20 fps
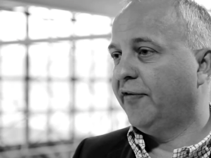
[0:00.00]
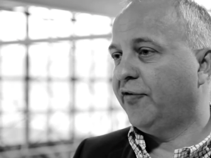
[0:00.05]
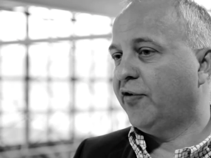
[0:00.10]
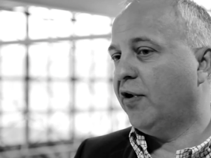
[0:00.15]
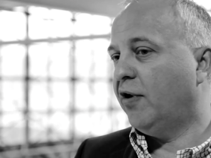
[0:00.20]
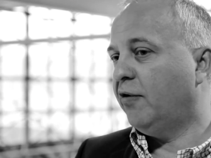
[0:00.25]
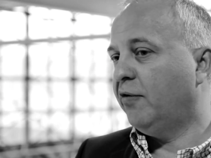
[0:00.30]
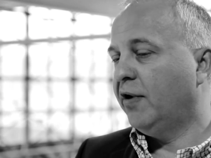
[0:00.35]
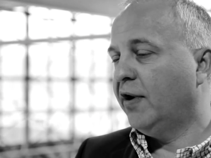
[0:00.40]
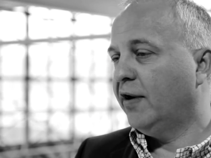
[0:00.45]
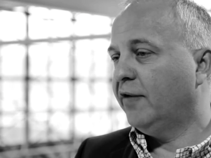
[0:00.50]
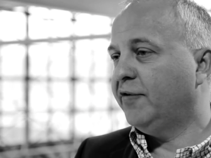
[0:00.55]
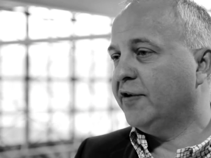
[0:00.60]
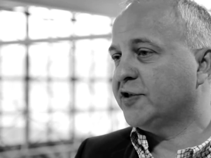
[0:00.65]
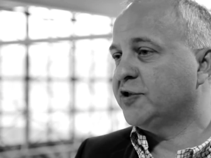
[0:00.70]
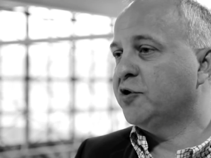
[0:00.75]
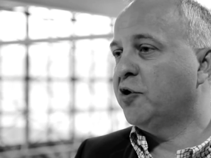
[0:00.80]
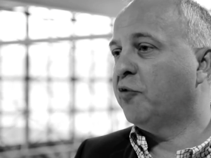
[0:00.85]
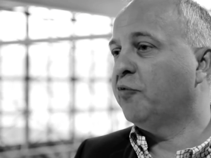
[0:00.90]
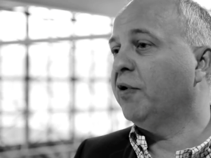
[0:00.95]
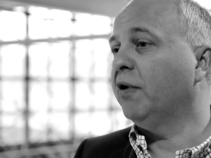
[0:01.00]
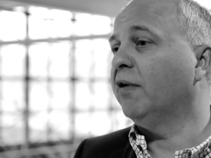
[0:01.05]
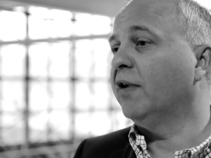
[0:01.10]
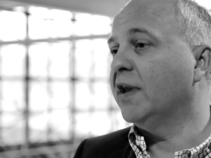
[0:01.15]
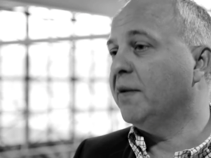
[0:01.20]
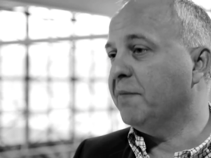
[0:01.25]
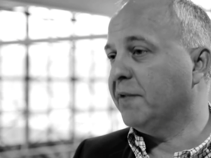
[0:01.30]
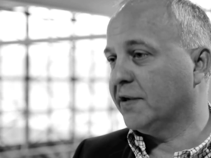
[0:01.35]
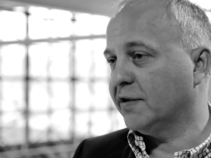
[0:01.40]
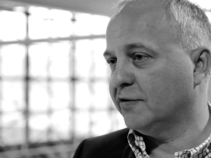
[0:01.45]
So there's no real
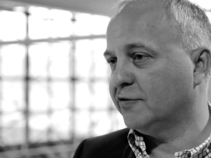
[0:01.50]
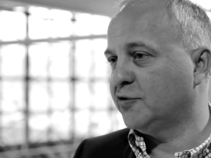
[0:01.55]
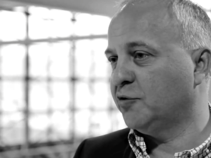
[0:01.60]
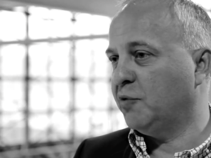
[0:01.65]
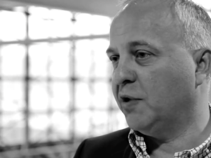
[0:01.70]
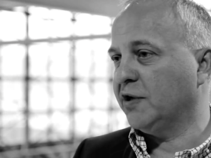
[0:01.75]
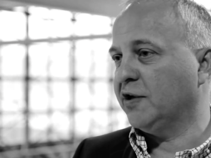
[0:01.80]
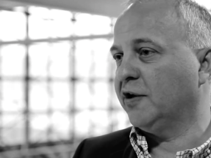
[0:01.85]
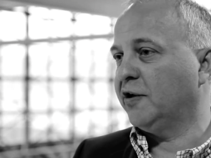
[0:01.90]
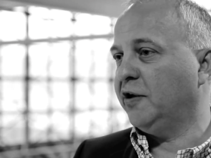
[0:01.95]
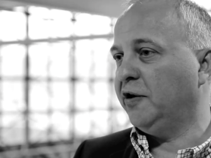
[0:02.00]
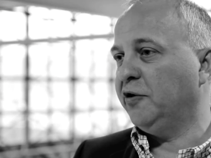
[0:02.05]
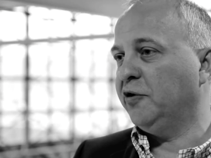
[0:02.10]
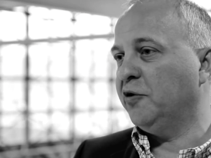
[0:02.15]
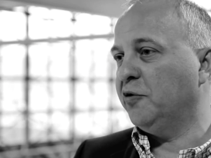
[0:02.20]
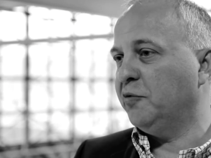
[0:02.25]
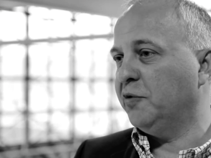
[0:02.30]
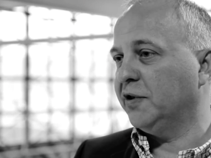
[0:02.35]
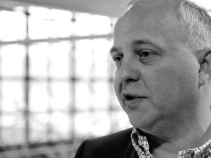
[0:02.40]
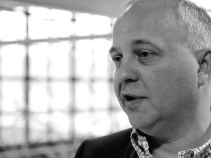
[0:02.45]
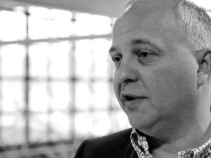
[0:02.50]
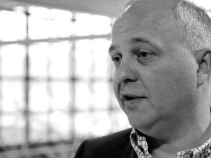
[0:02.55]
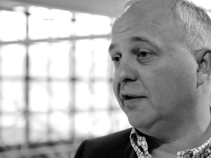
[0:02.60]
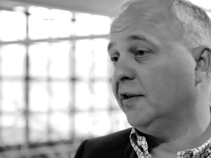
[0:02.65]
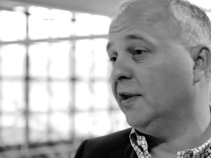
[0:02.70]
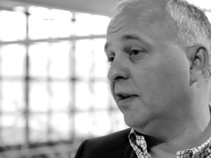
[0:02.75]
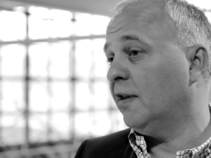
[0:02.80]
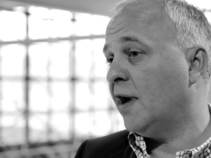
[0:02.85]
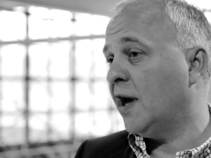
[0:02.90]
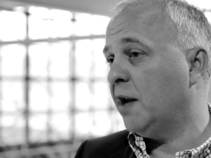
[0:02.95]
limit to what you can do with the,
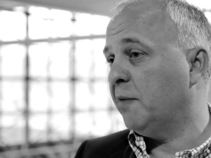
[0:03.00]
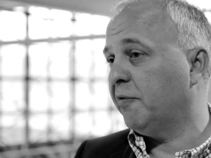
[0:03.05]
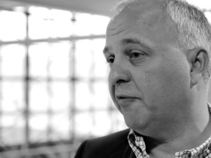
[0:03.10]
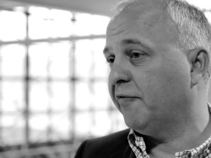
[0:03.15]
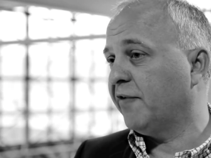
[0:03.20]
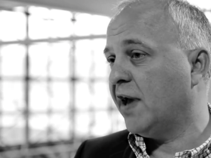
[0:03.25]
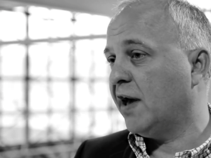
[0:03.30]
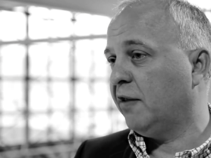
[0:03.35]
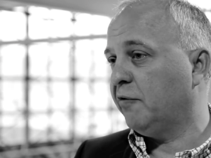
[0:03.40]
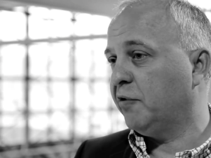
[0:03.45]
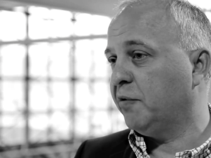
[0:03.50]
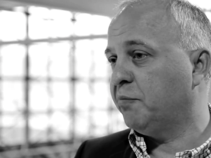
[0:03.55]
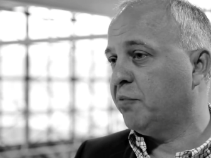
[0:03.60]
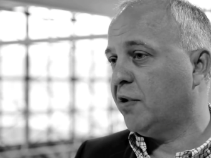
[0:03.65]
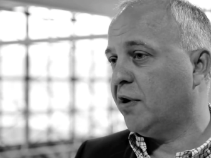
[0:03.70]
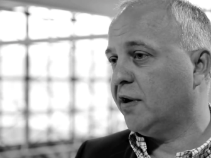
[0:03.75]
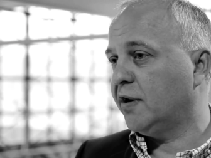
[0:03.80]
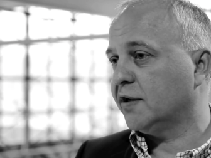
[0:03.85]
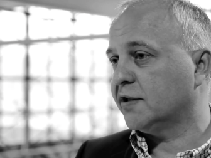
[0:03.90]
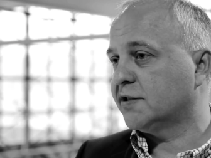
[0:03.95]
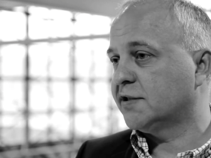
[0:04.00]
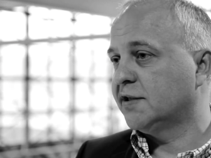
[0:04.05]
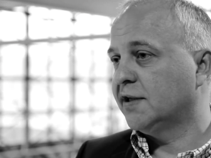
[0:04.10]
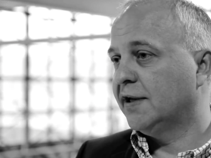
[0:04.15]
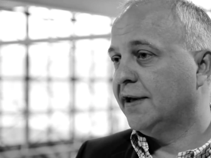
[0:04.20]
the lineup of GALERIE products.